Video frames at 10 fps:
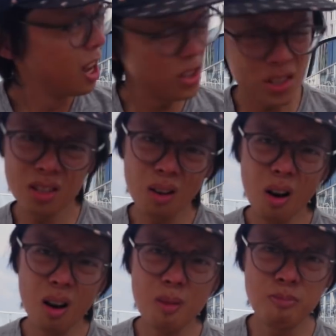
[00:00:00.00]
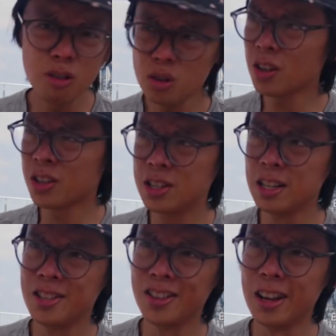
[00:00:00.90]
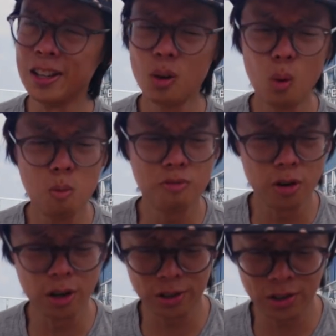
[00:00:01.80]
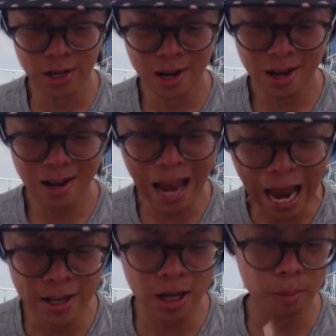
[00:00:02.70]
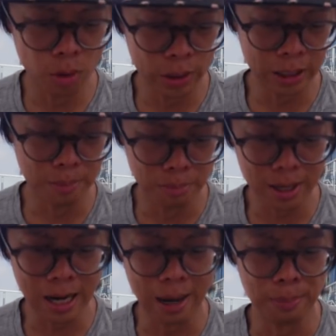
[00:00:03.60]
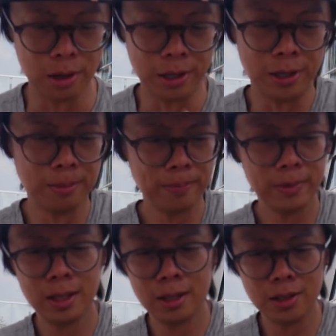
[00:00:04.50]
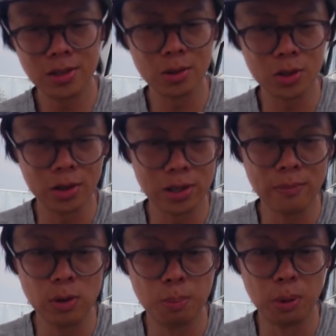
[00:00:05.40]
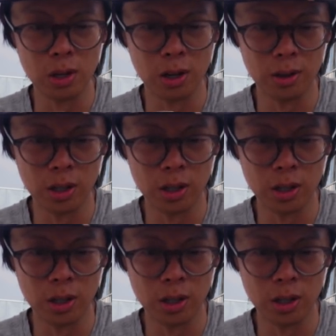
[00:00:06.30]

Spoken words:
Just products these days. All products end up looking a bit appley. This looks like something you'd put your